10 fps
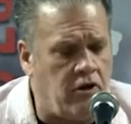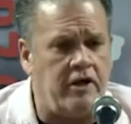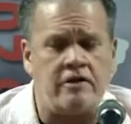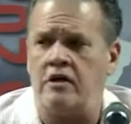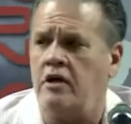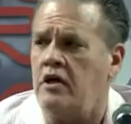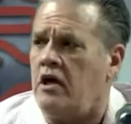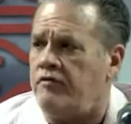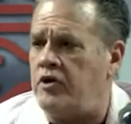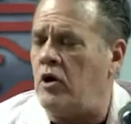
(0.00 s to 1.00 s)
Look at
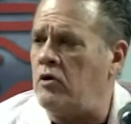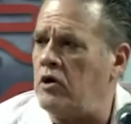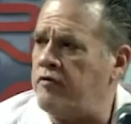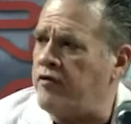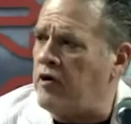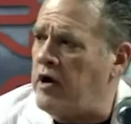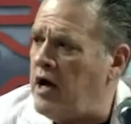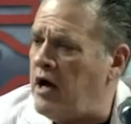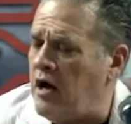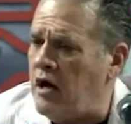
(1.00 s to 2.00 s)
If you go look for
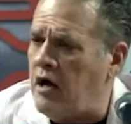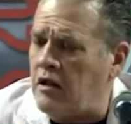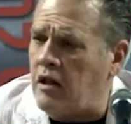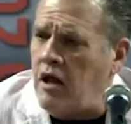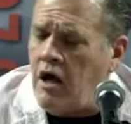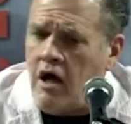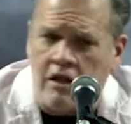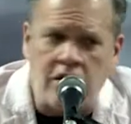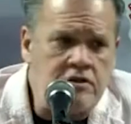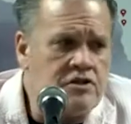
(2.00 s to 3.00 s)

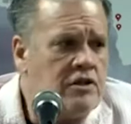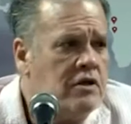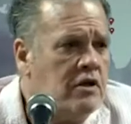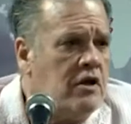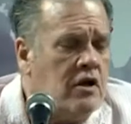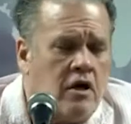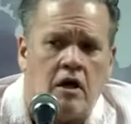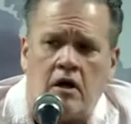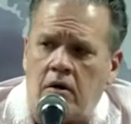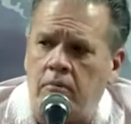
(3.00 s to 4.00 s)
Allah's
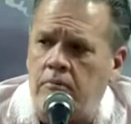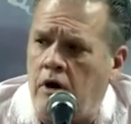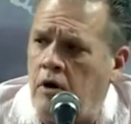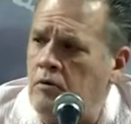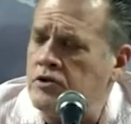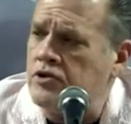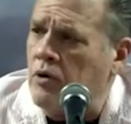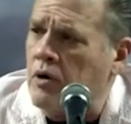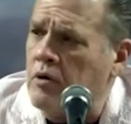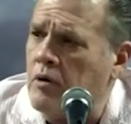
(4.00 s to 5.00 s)
bones
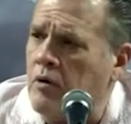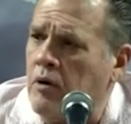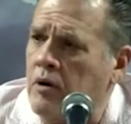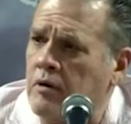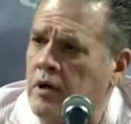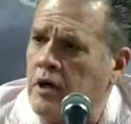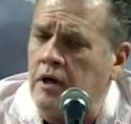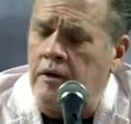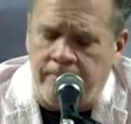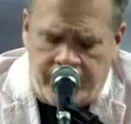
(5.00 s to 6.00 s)

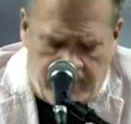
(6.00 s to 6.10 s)
or